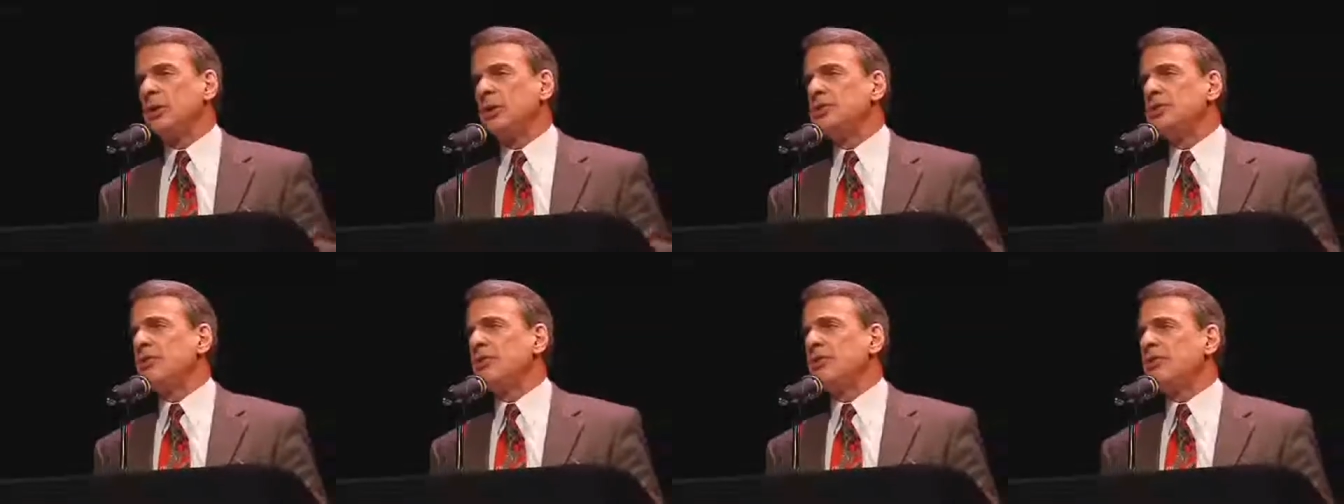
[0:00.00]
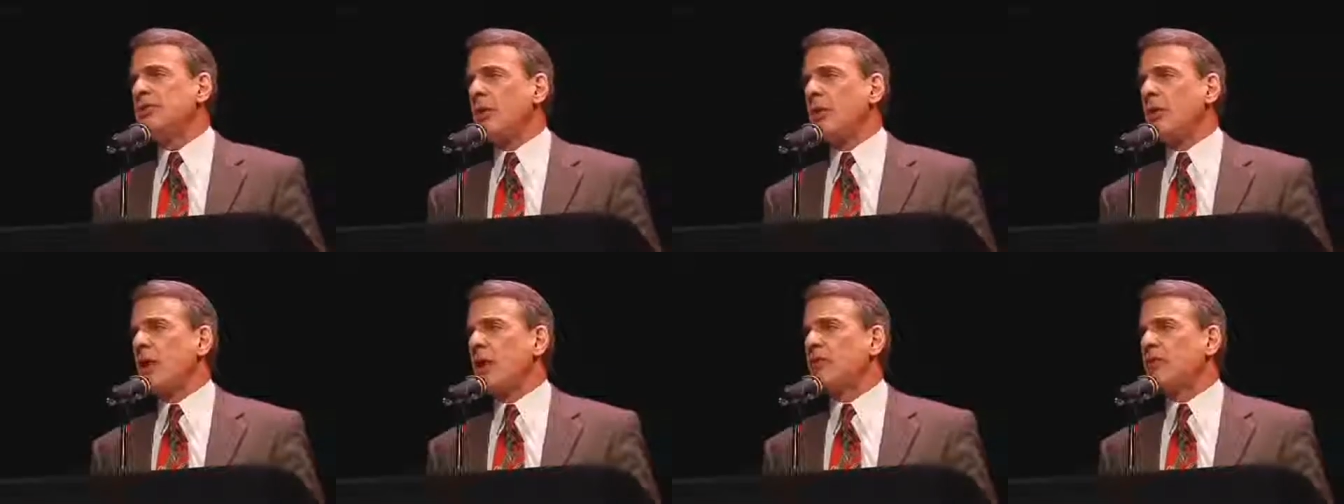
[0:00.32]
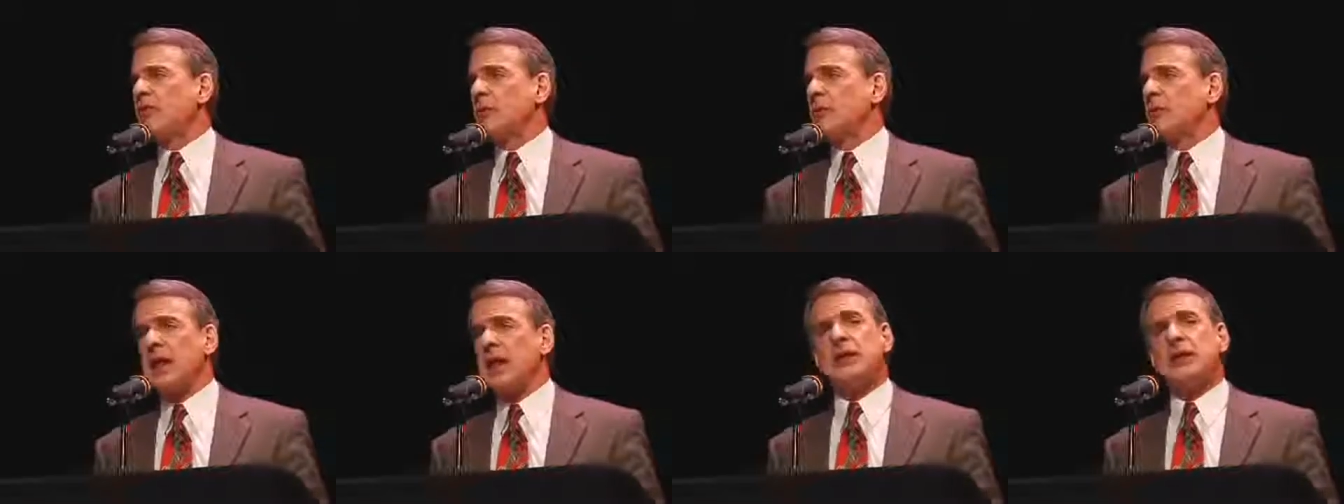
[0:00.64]
which have
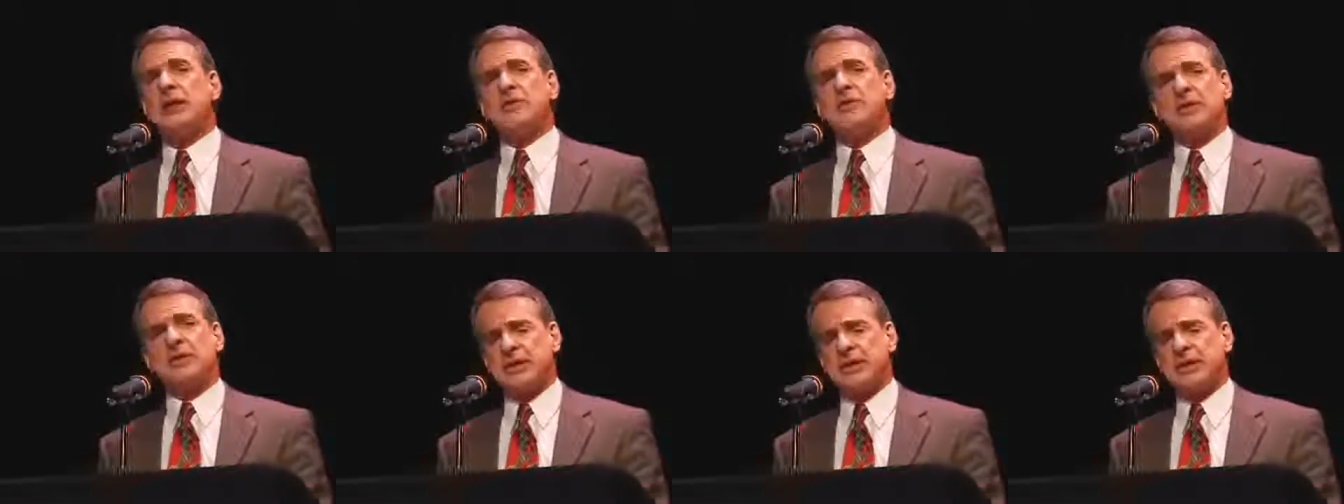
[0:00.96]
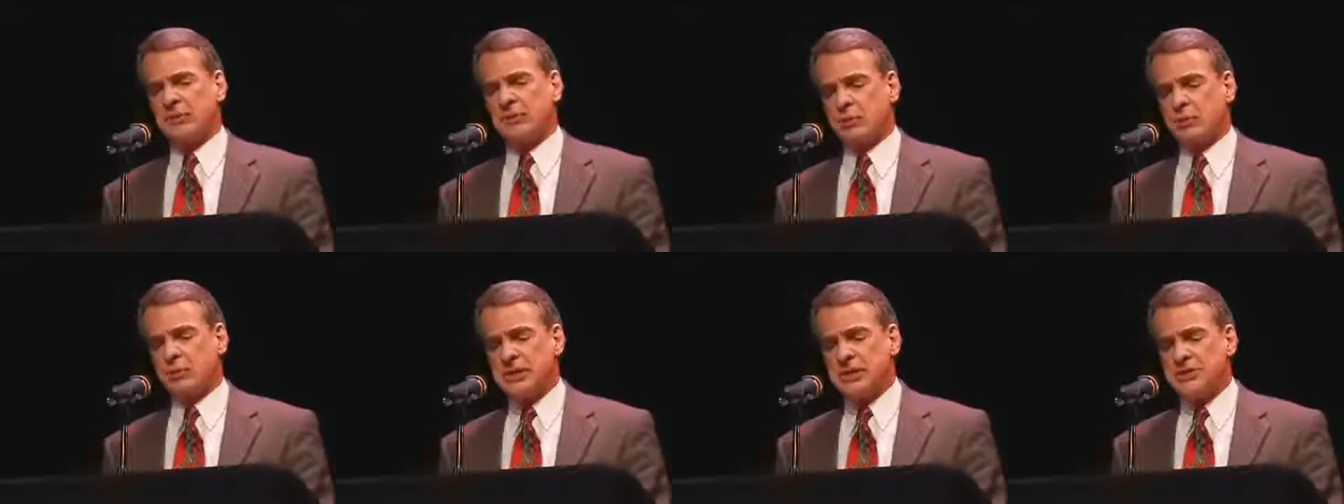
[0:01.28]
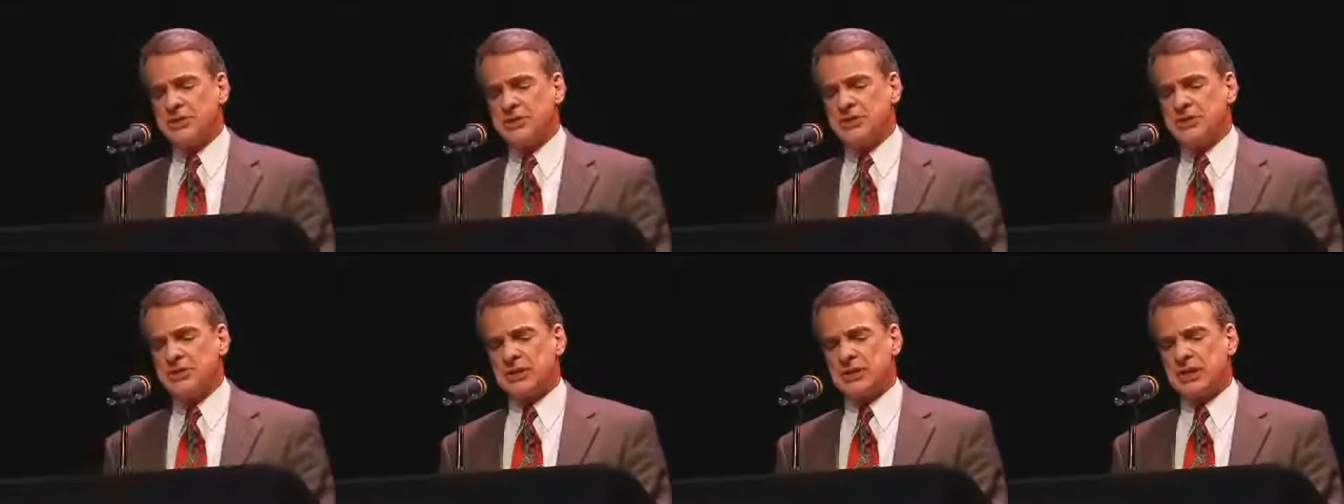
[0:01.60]
evolved relatively
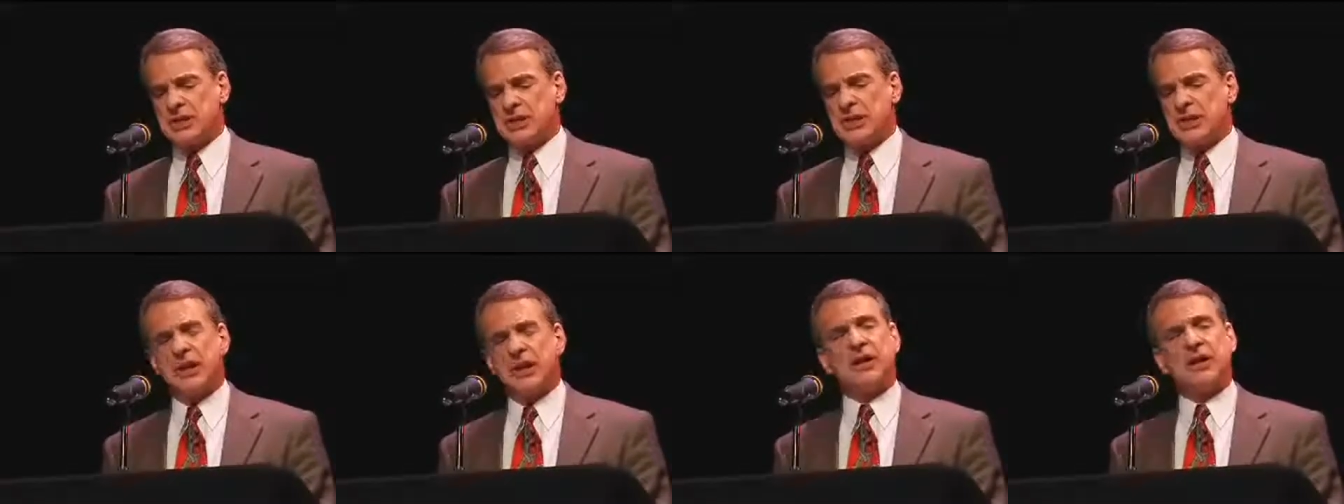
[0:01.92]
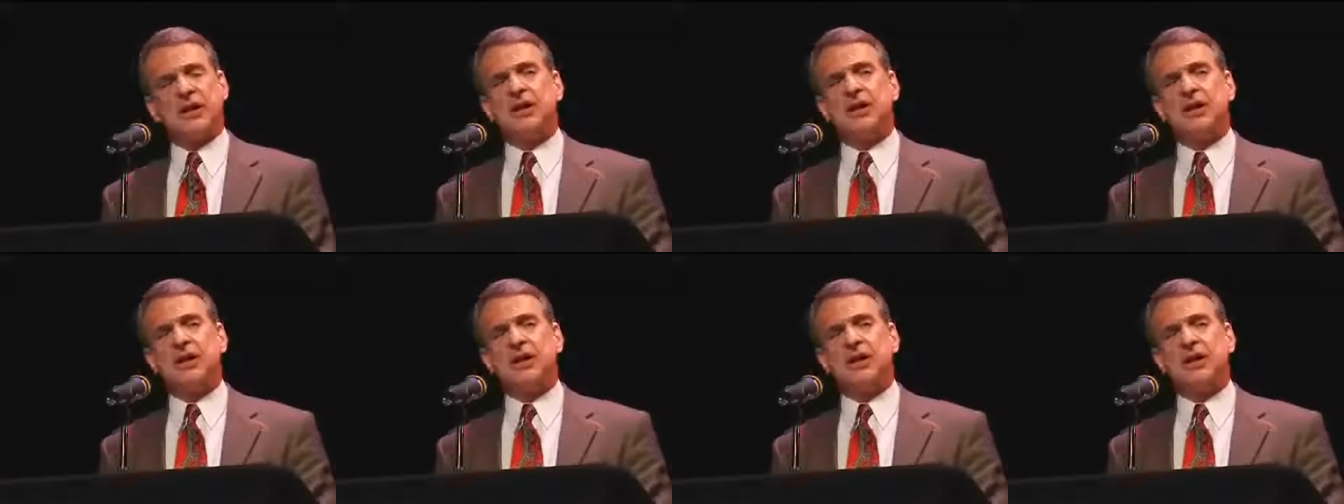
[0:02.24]
recently